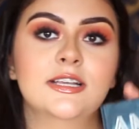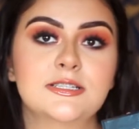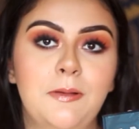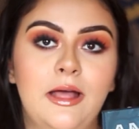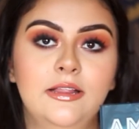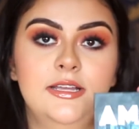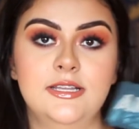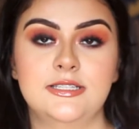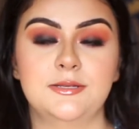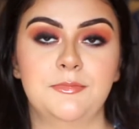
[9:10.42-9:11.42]
next palette
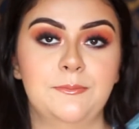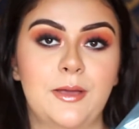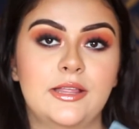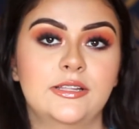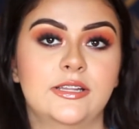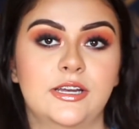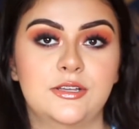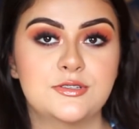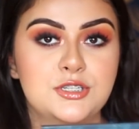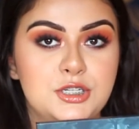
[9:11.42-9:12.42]
is the main palette that I
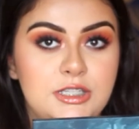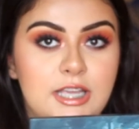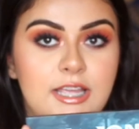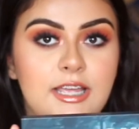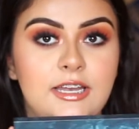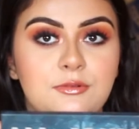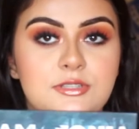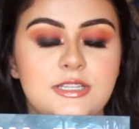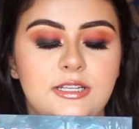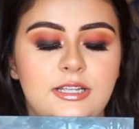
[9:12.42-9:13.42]
used today, and
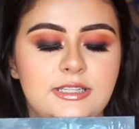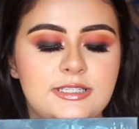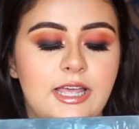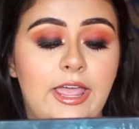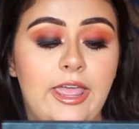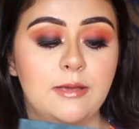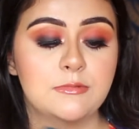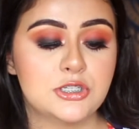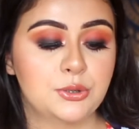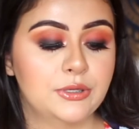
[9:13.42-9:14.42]
it's the
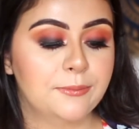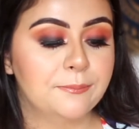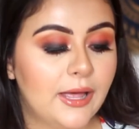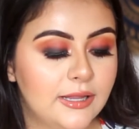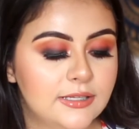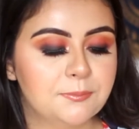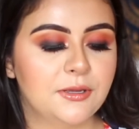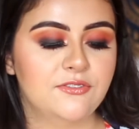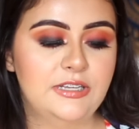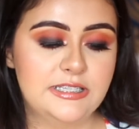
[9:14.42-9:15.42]
Amazonia palette
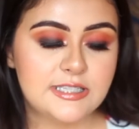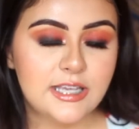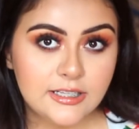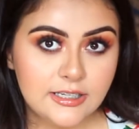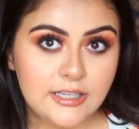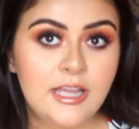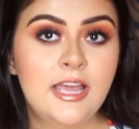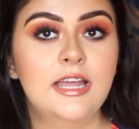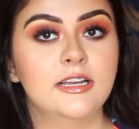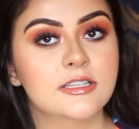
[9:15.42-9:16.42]
by Face Candy,
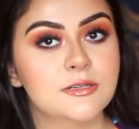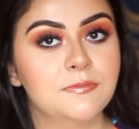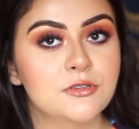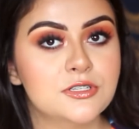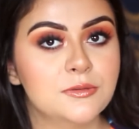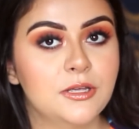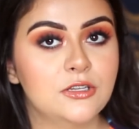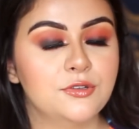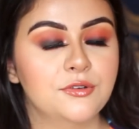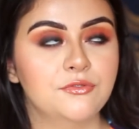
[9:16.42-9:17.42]
and it's supposed to be a
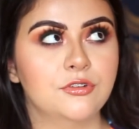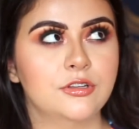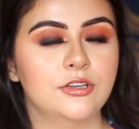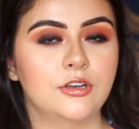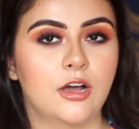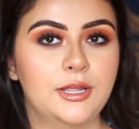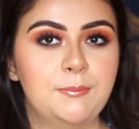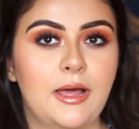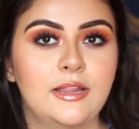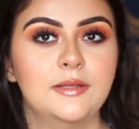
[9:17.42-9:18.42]
dupe for the Naughty
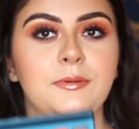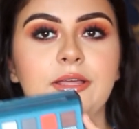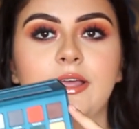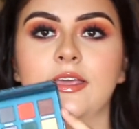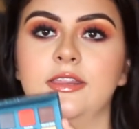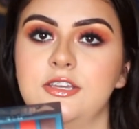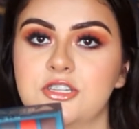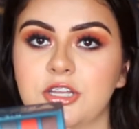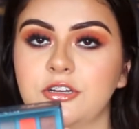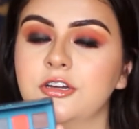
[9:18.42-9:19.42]
palette by Kylie
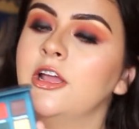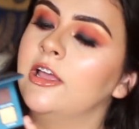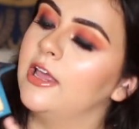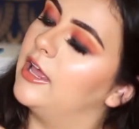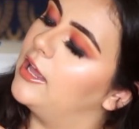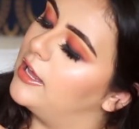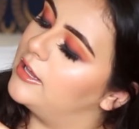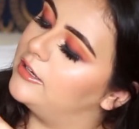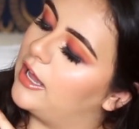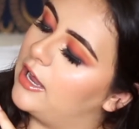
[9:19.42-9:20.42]
Jenner.
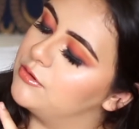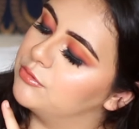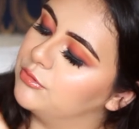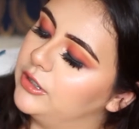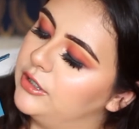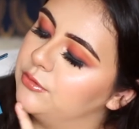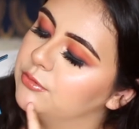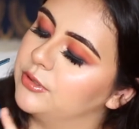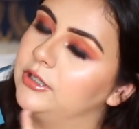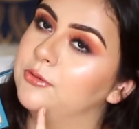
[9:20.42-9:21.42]
And I really,
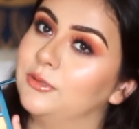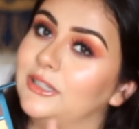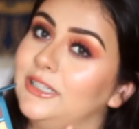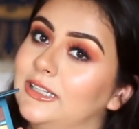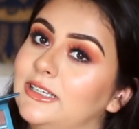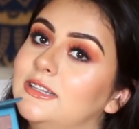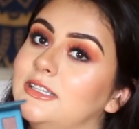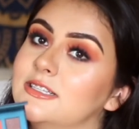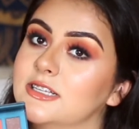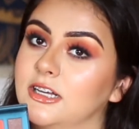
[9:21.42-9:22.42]
really, really like
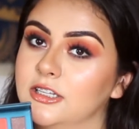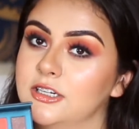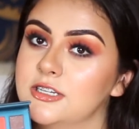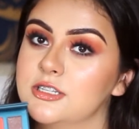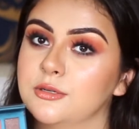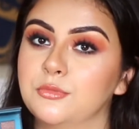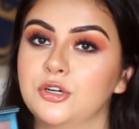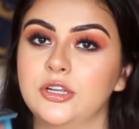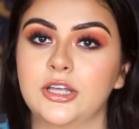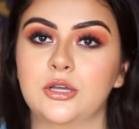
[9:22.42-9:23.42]
these colors. They're
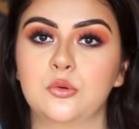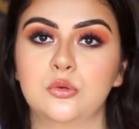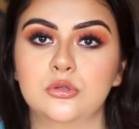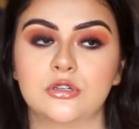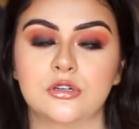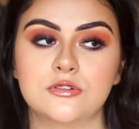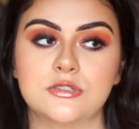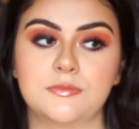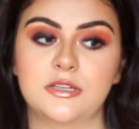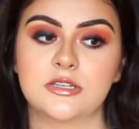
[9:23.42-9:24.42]
more like cool
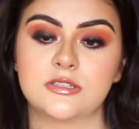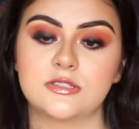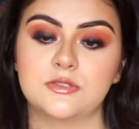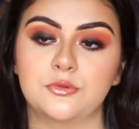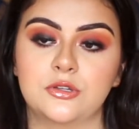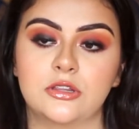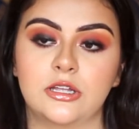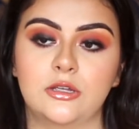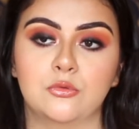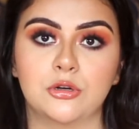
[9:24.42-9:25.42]
tones mixed with
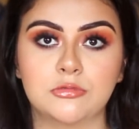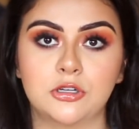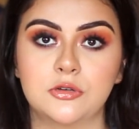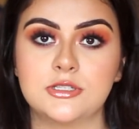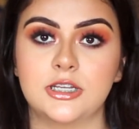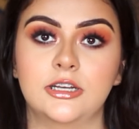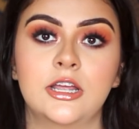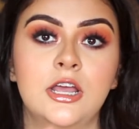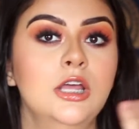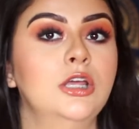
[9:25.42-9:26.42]
like warm tones, and
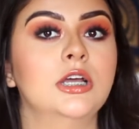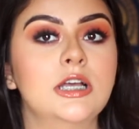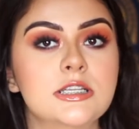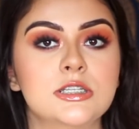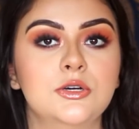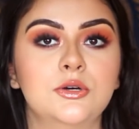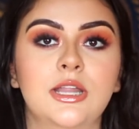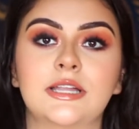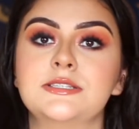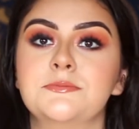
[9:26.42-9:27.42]
you guys know
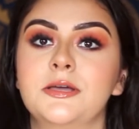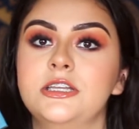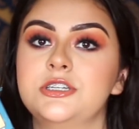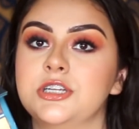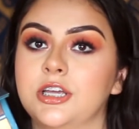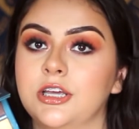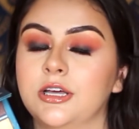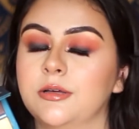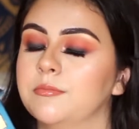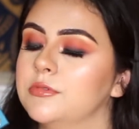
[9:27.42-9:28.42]
that's my
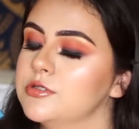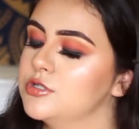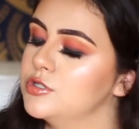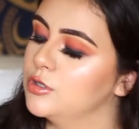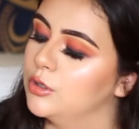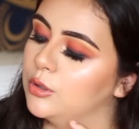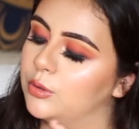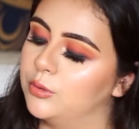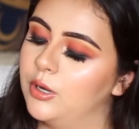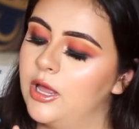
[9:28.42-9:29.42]
jam.
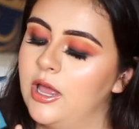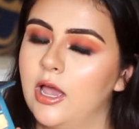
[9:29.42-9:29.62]
So